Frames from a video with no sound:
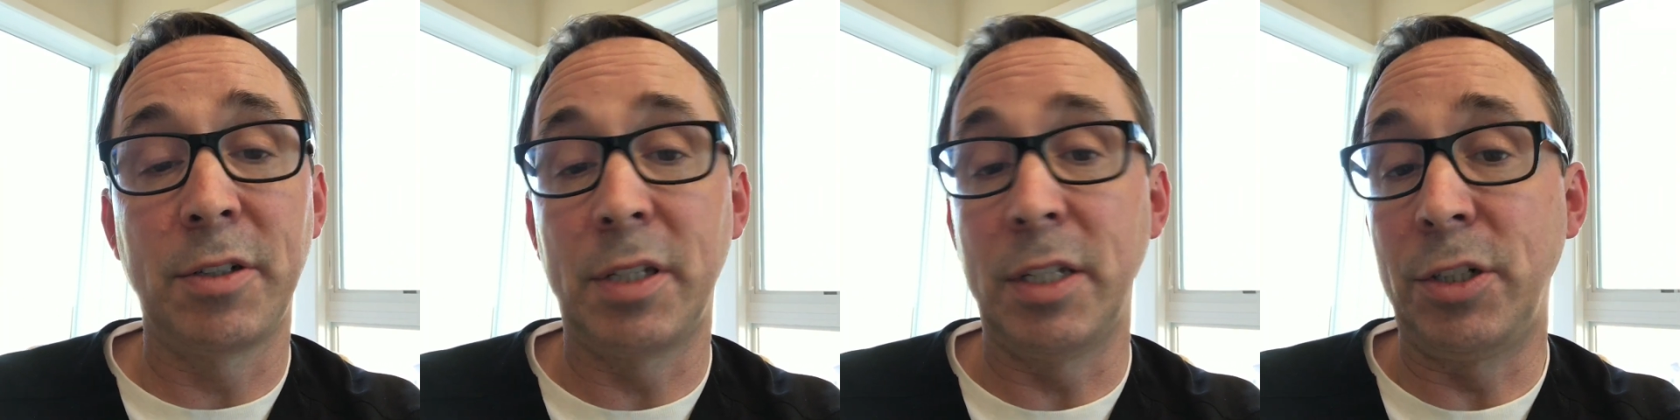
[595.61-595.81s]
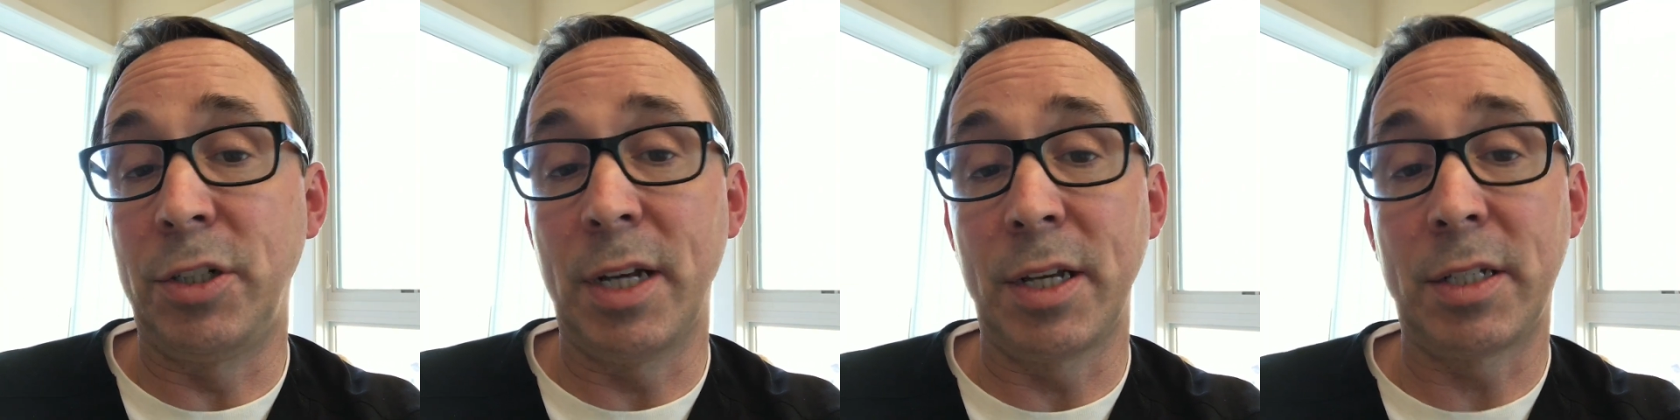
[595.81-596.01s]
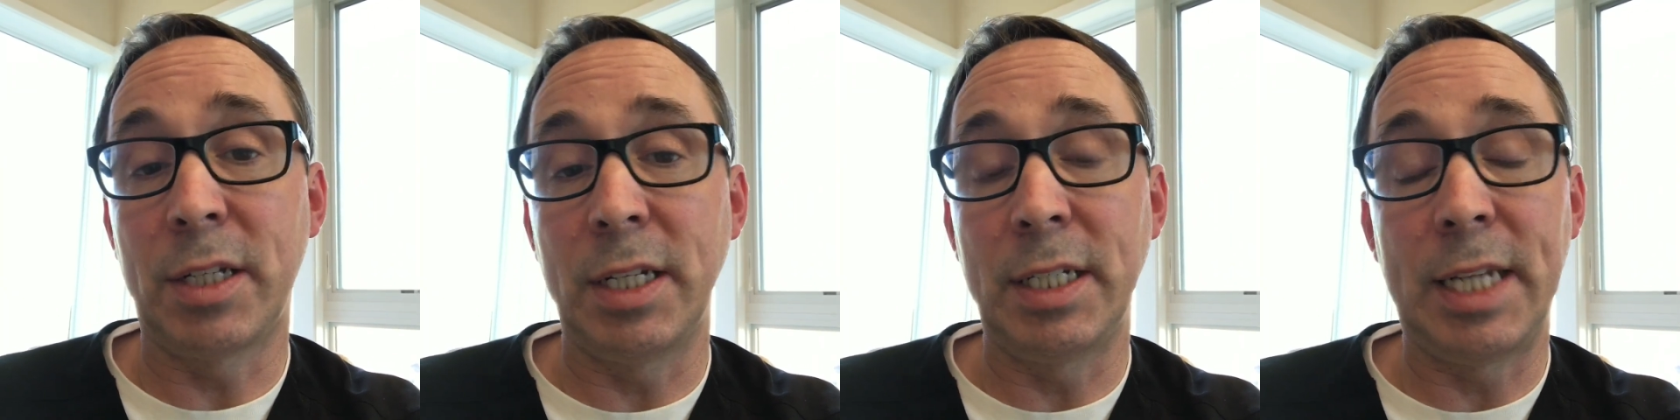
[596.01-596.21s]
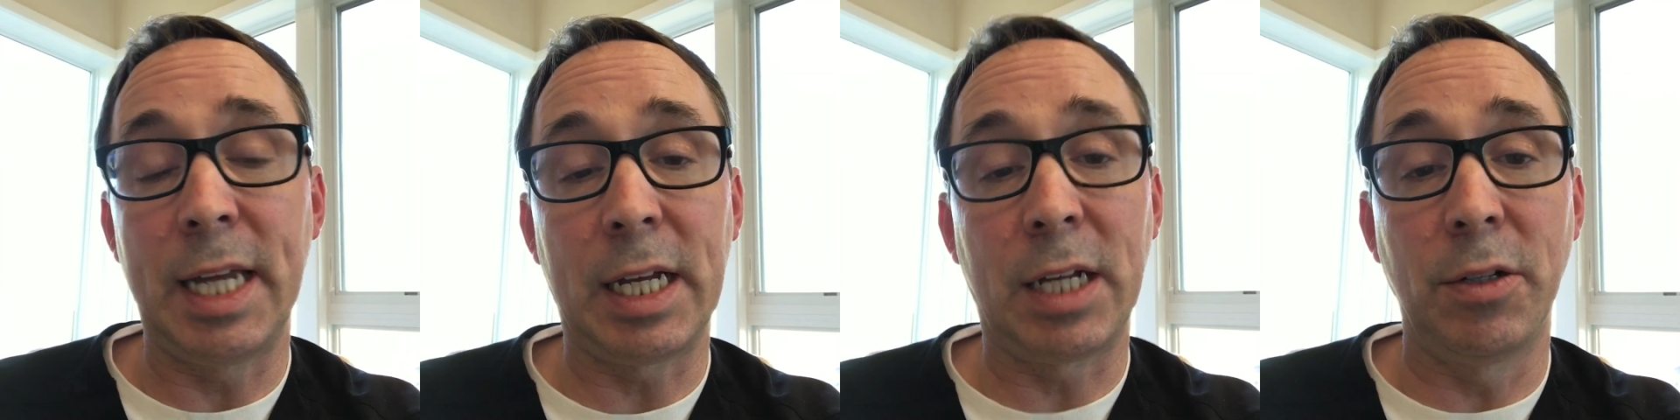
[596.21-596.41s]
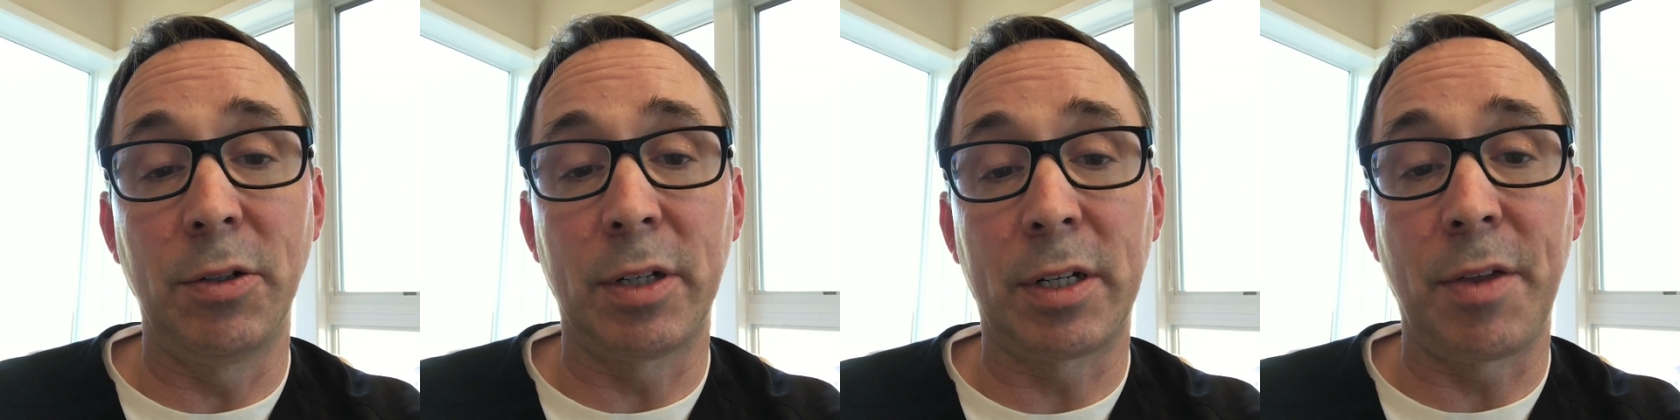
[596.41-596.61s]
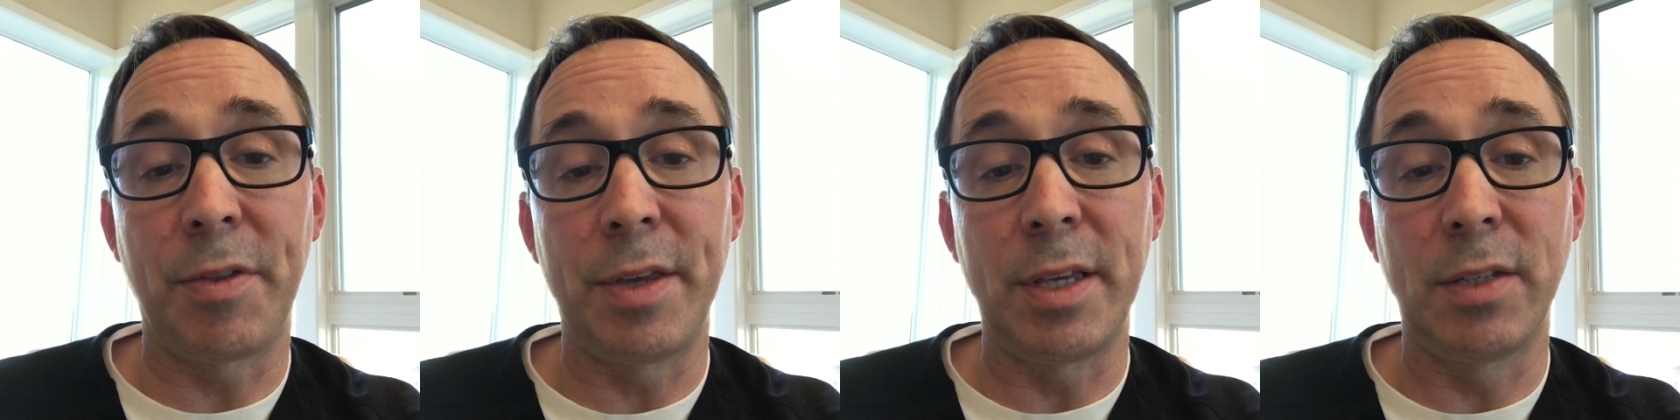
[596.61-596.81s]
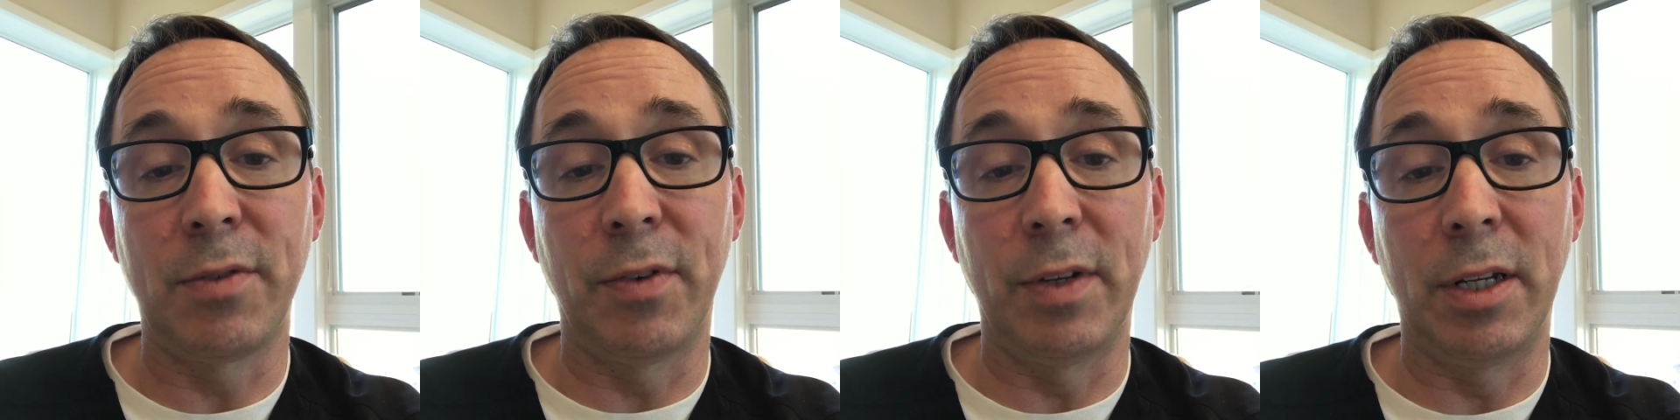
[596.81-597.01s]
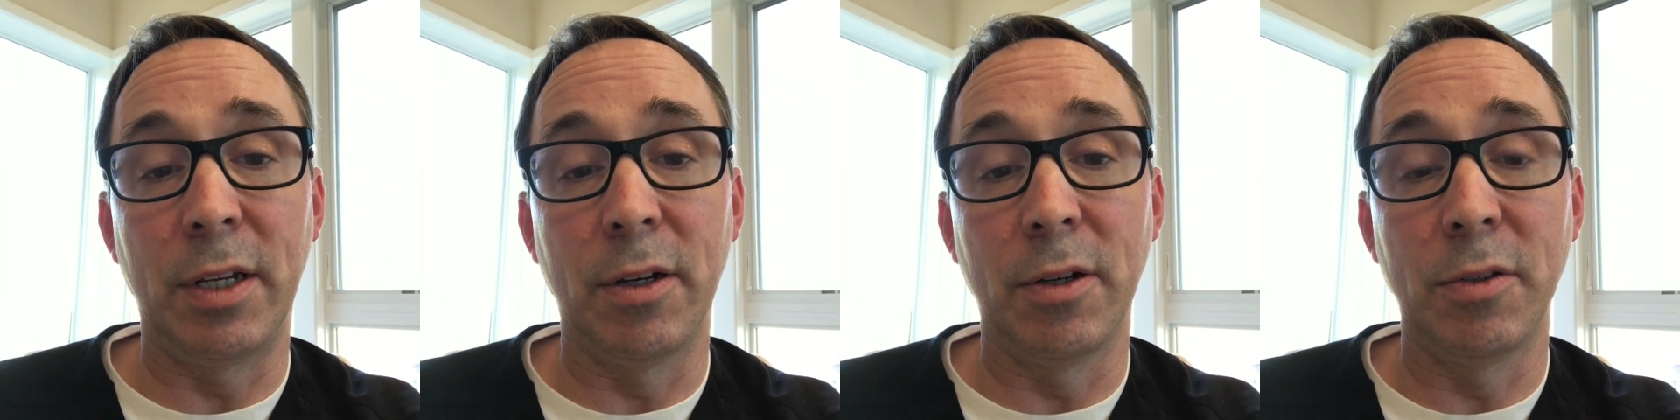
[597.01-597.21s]
suggested take a look at these
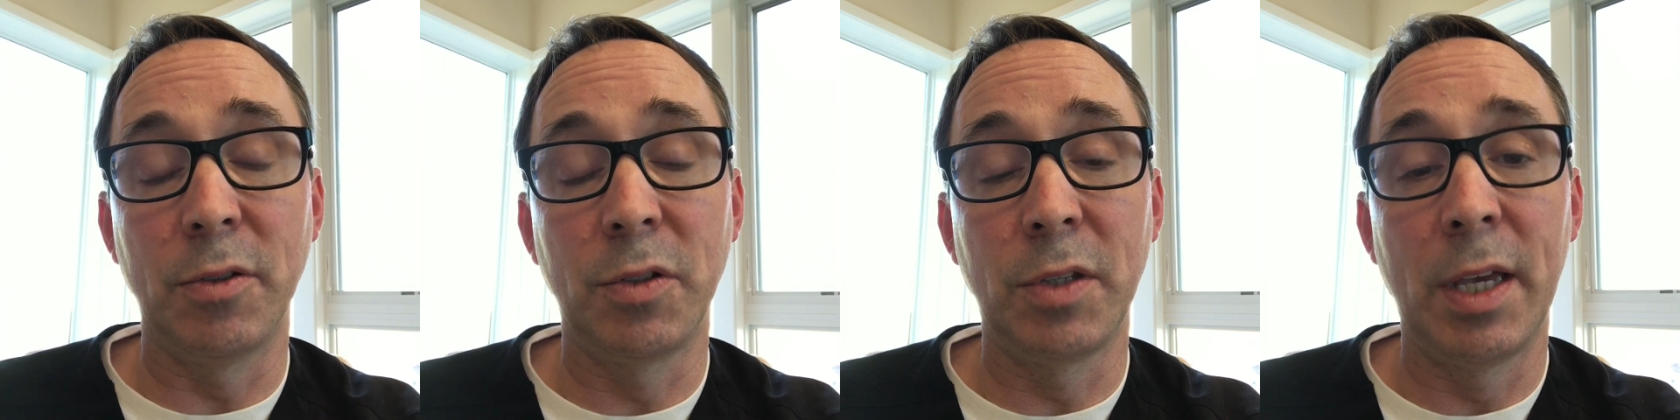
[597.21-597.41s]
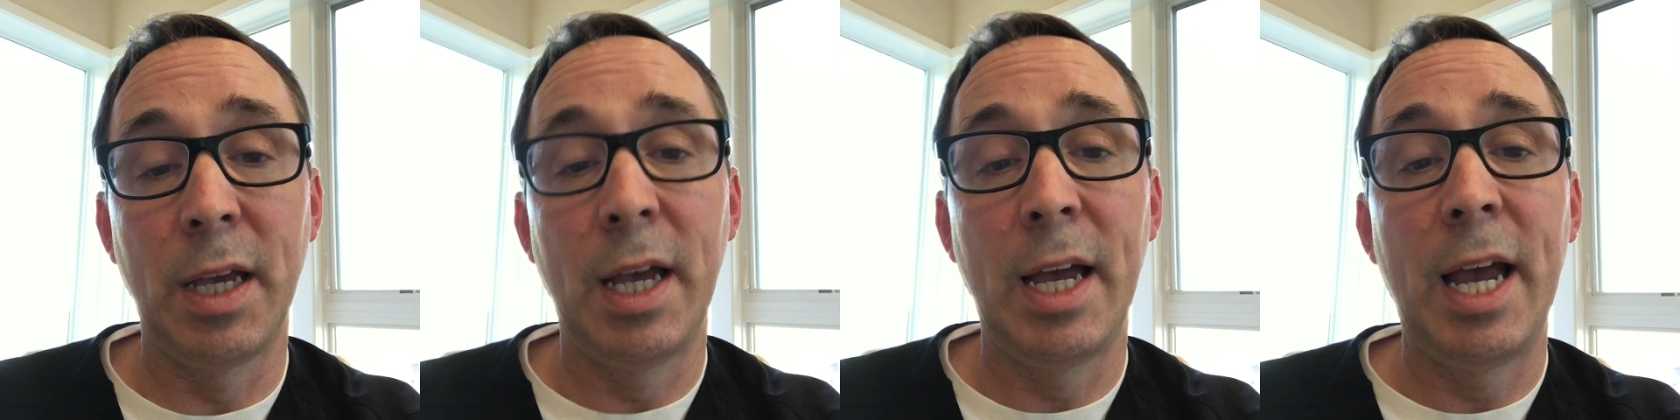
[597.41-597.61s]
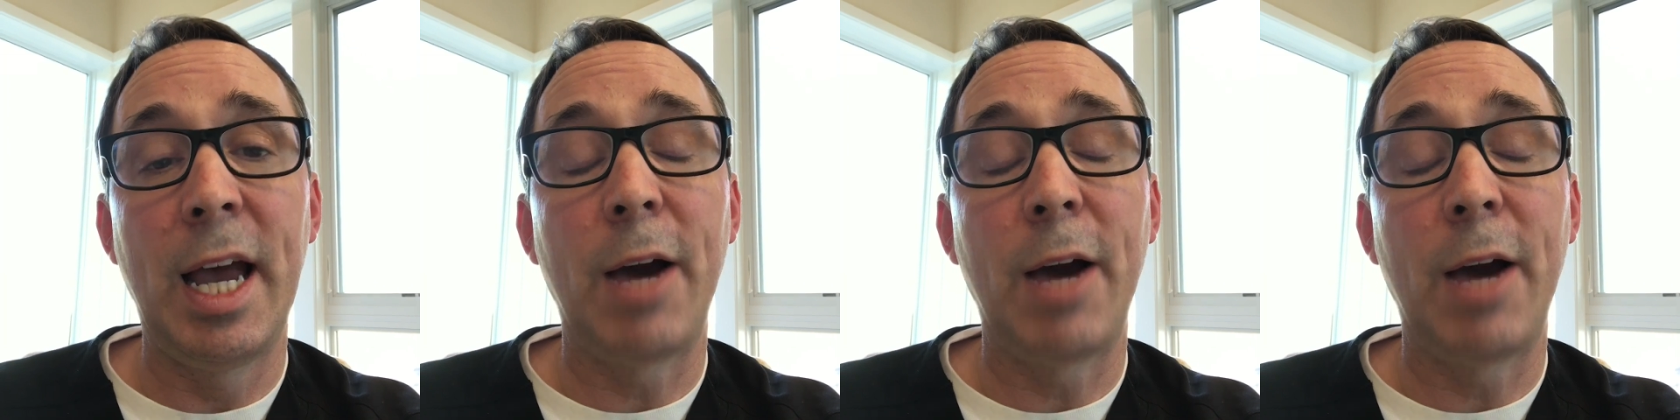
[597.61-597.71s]
videos.